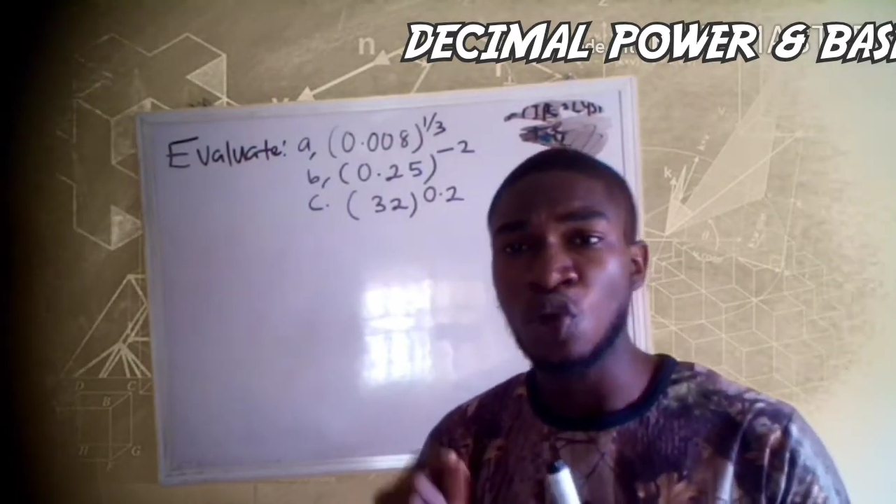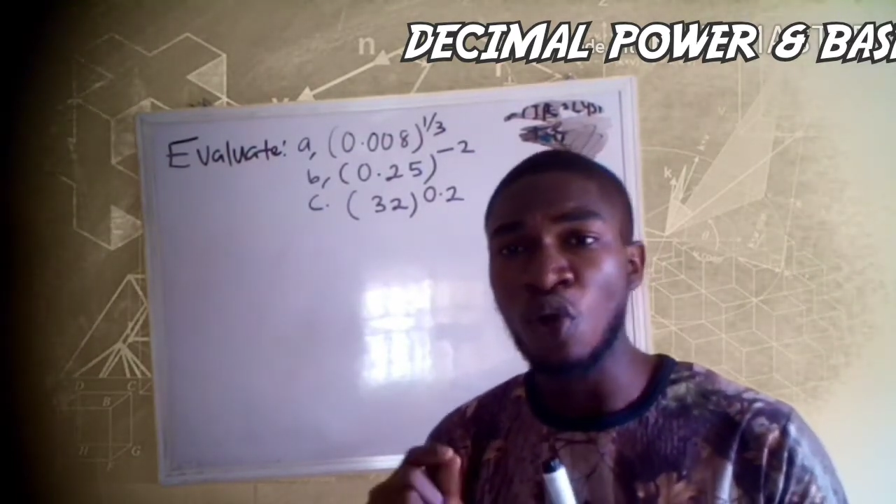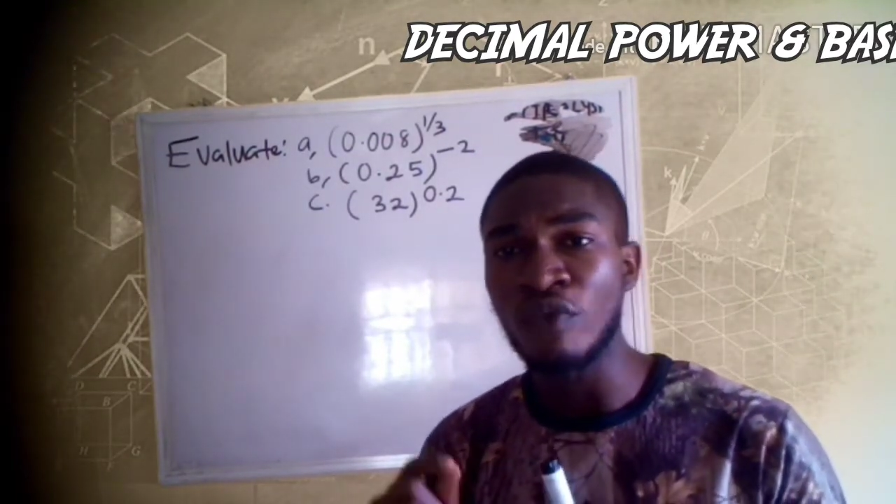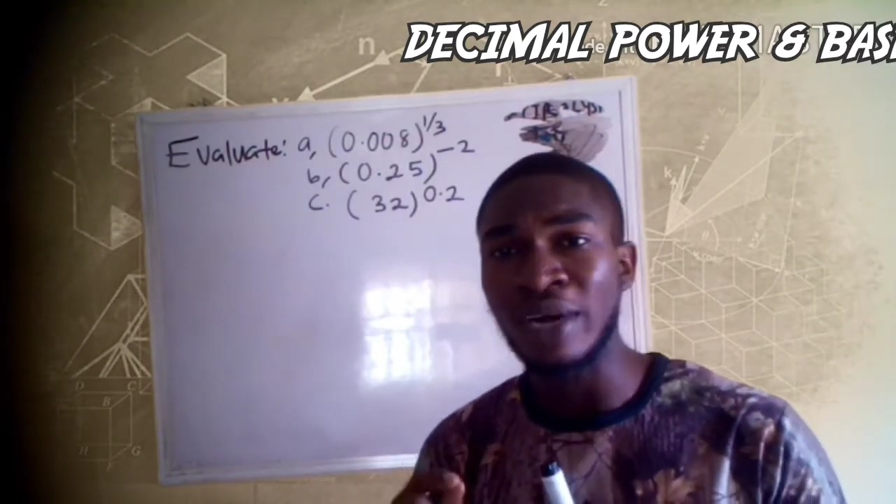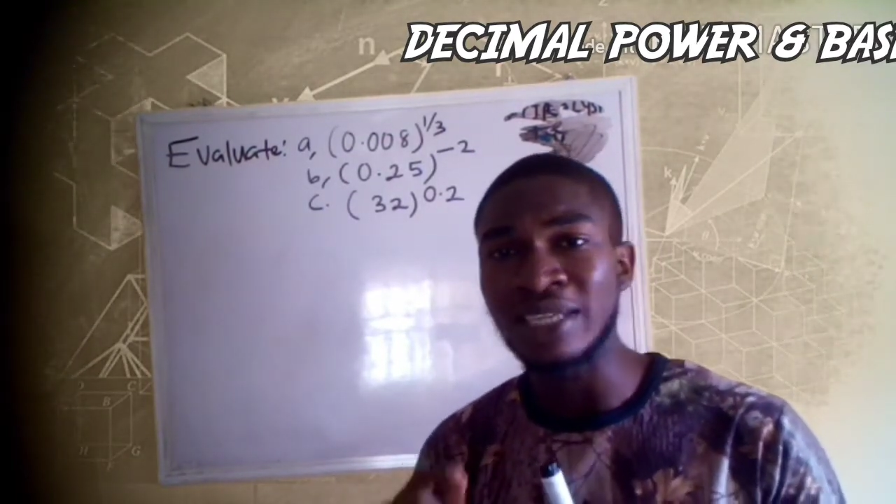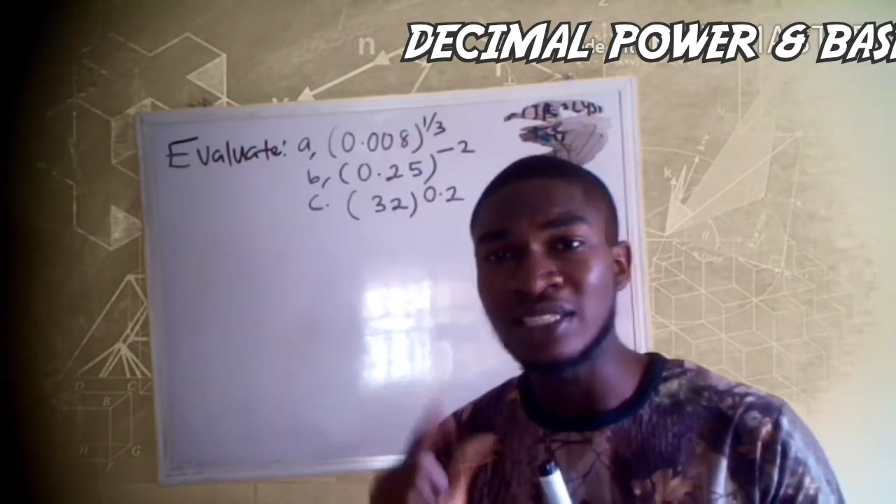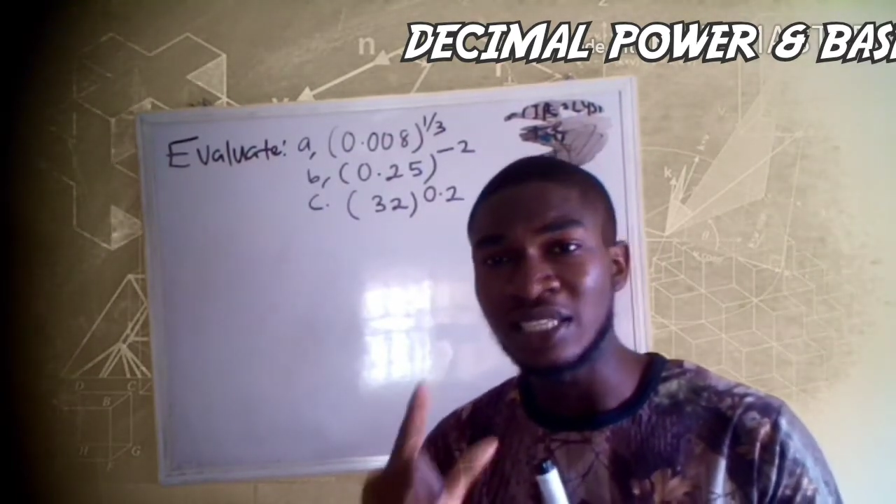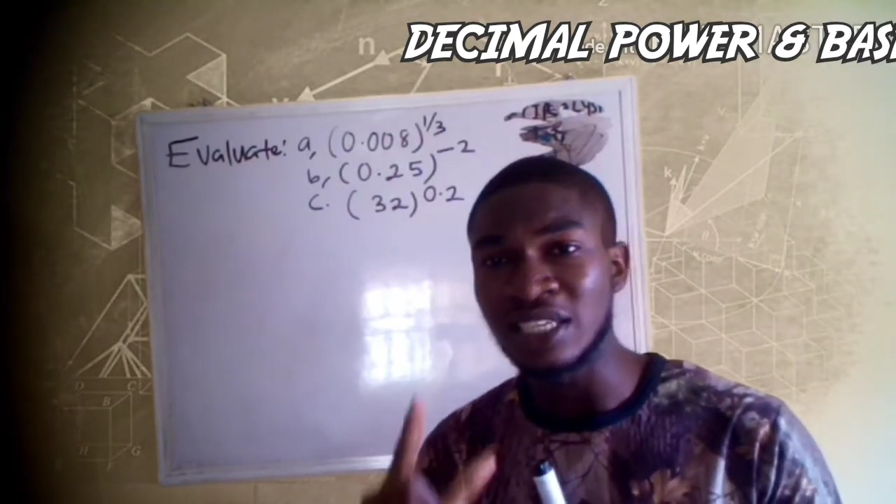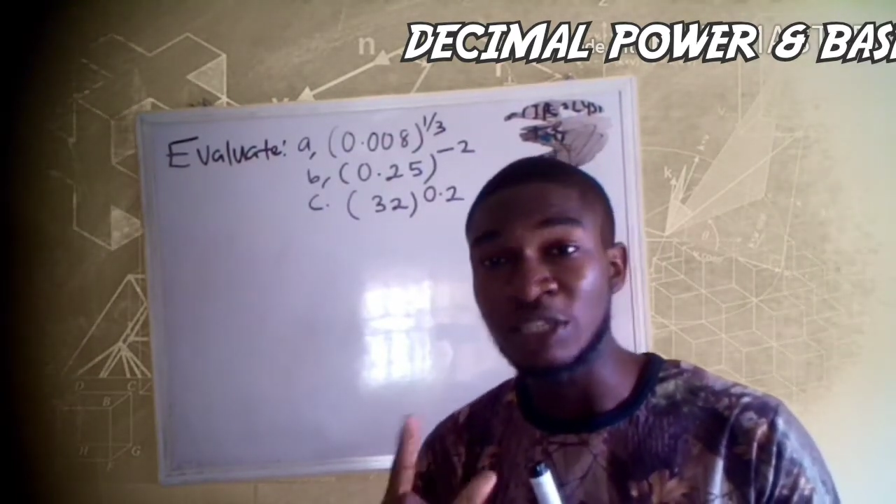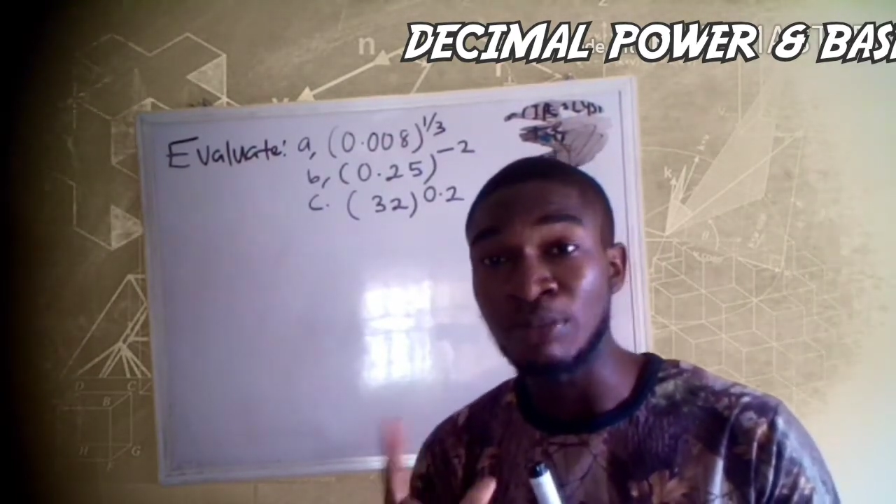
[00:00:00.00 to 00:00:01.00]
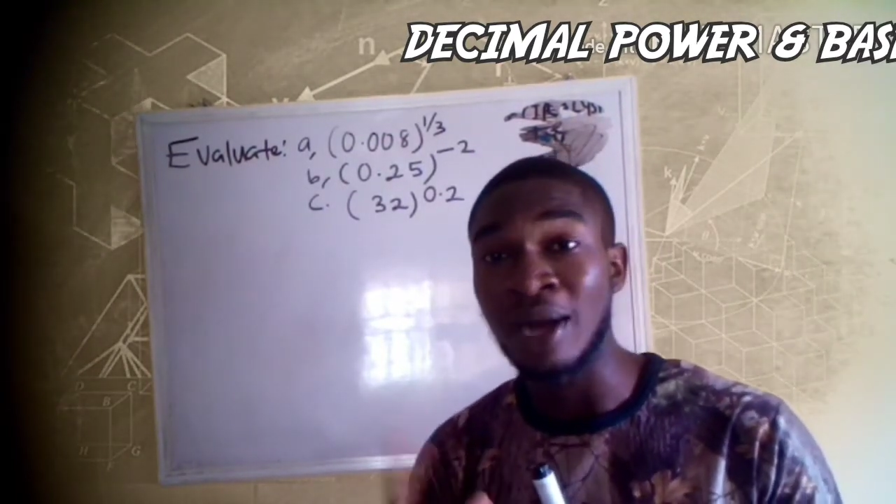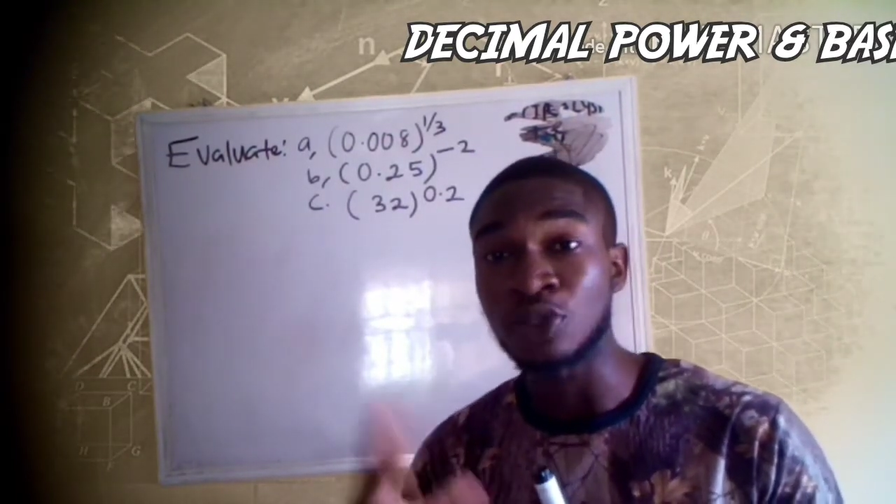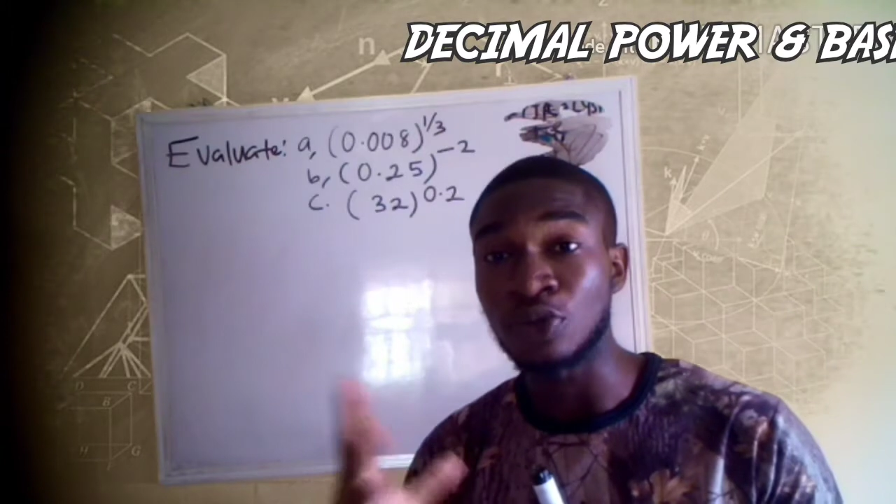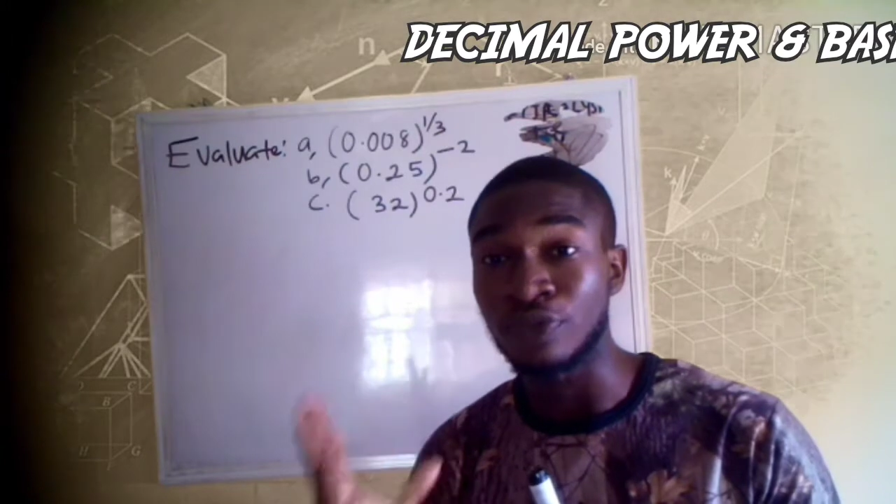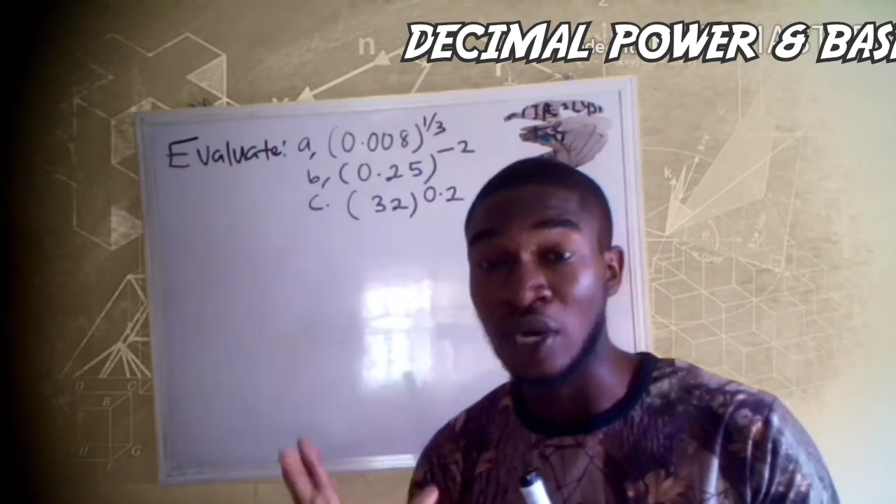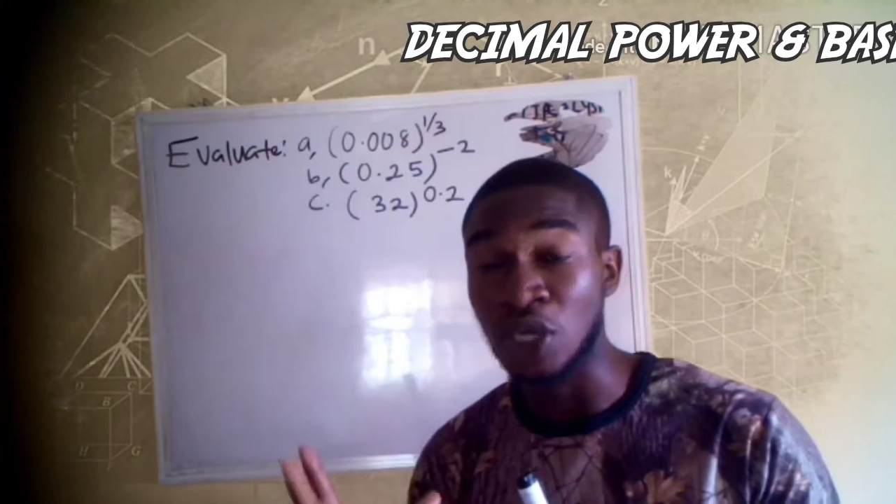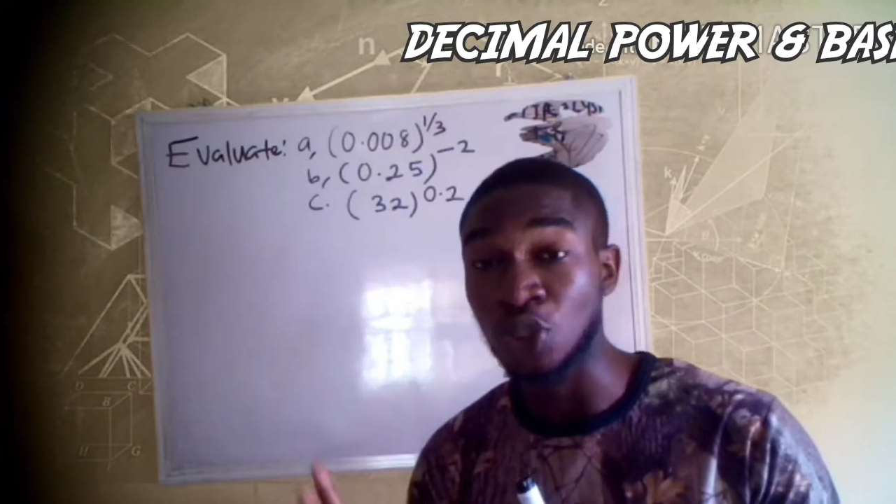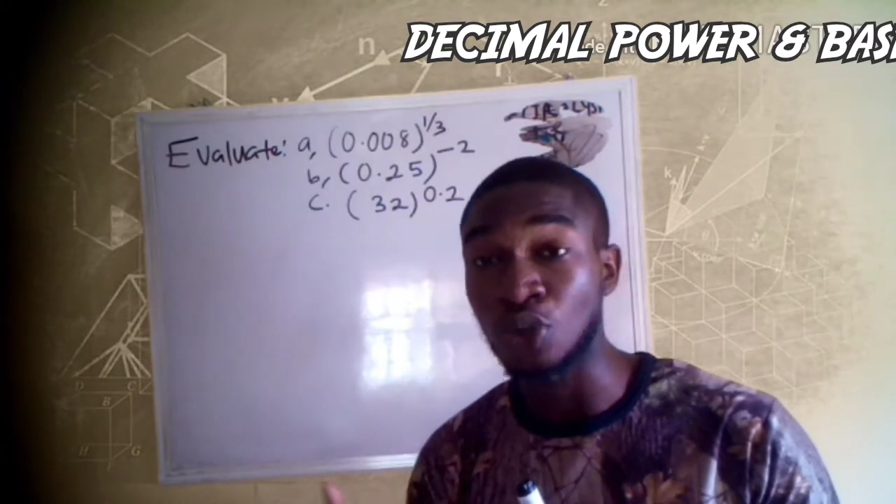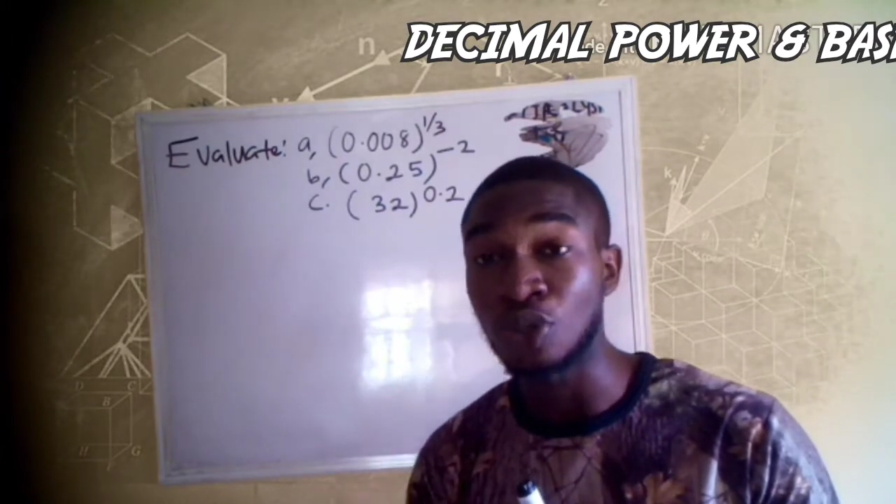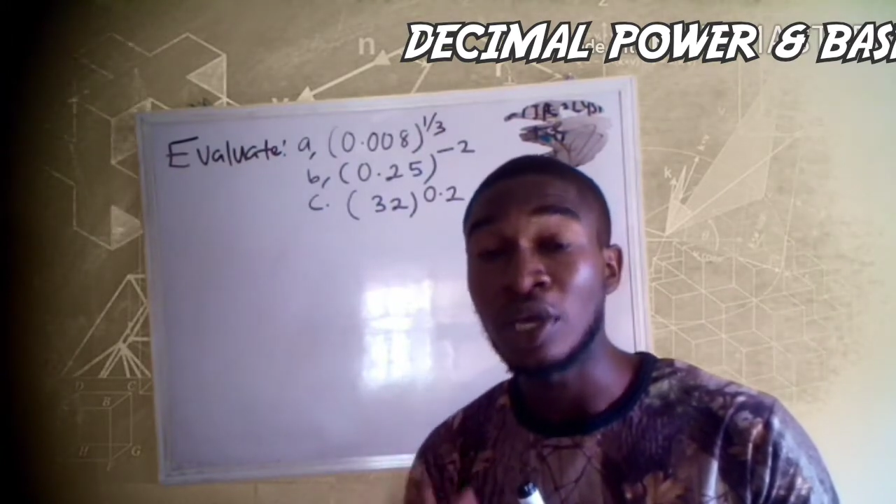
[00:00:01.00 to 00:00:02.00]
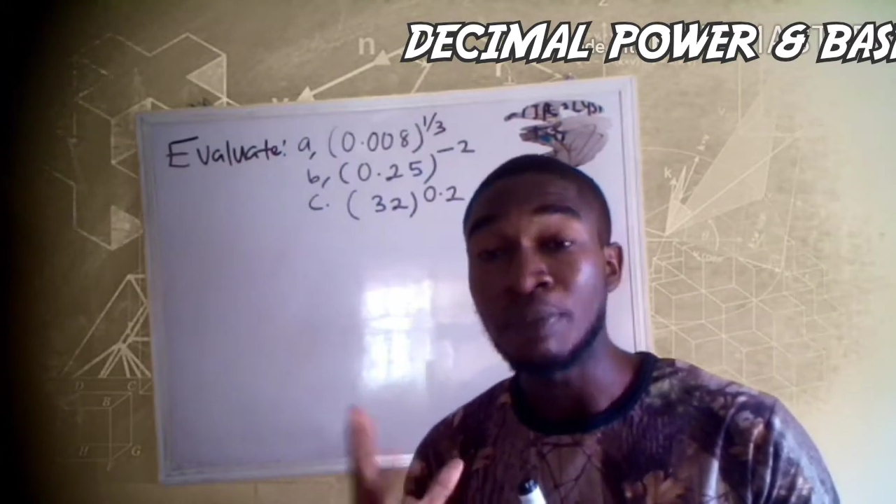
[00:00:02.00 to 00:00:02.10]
convert the decimal to fraction